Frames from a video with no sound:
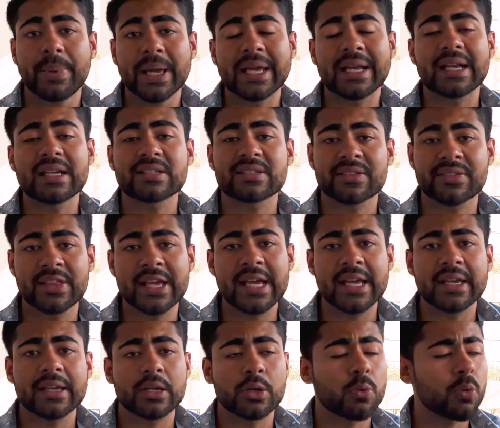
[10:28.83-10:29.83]
biggest
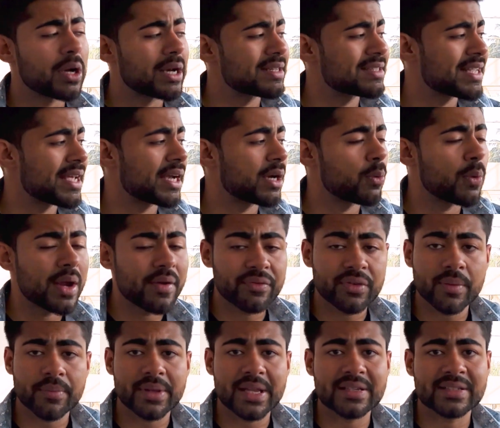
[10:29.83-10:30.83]
thing you want to take away
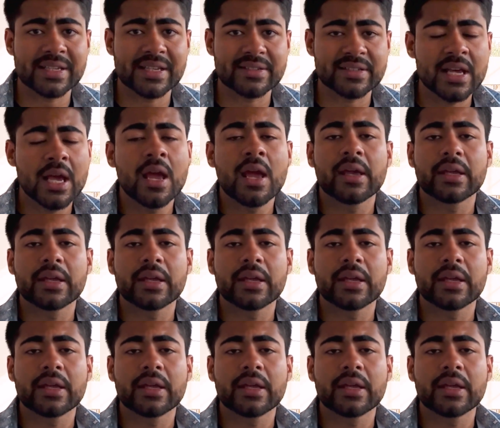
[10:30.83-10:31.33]
from this is